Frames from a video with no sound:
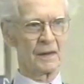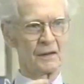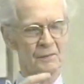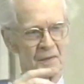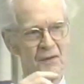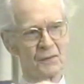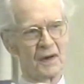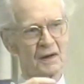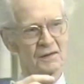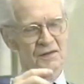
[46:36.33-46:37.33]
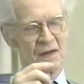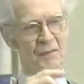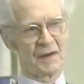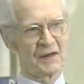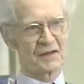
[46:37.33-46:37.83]
Now, uh, meanwhile,
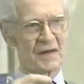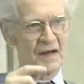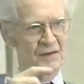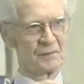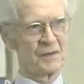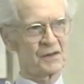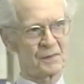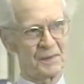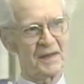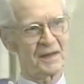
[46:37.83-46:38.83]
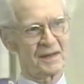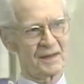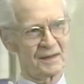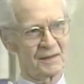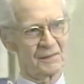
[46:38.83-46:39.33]
someone has had to be
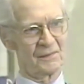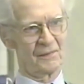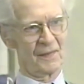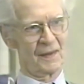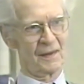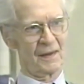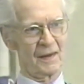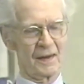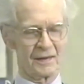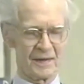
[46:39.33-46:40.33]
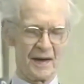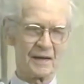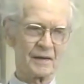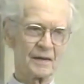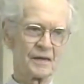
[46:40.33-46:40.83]
speaking, and
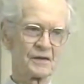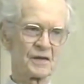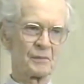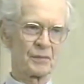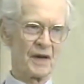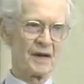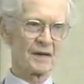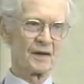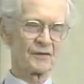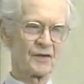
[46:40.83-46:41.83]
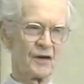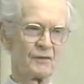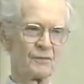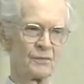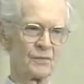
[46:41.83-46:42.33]
that is the product of